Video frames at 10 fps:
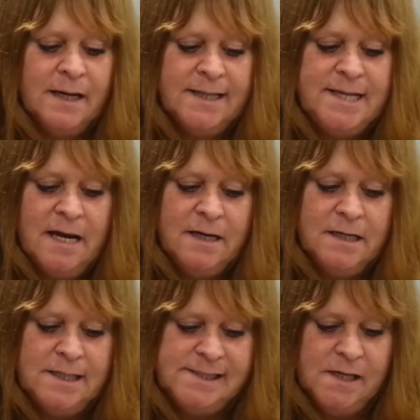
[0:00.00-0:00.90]
I take an
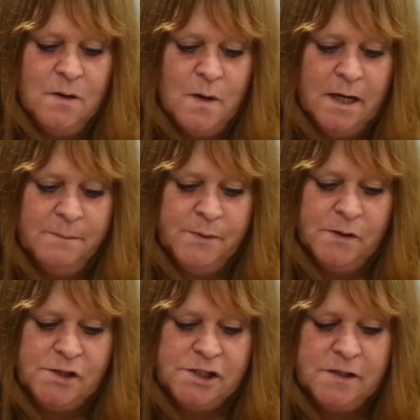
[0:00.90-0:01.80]
easygoing
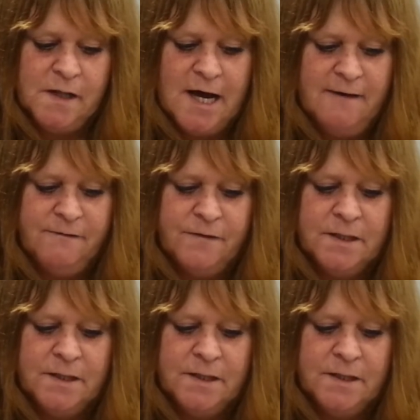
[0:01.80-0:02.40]
approach to life.